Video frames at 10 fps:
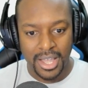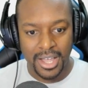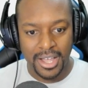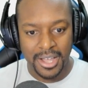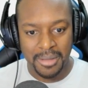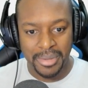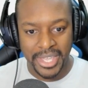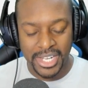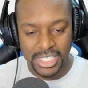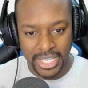Uh,
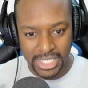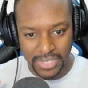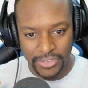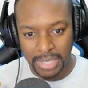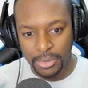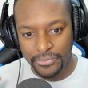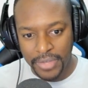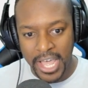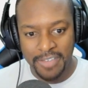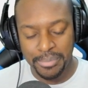but it is available
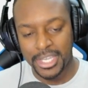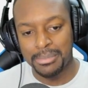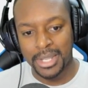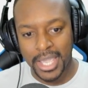5 p.m.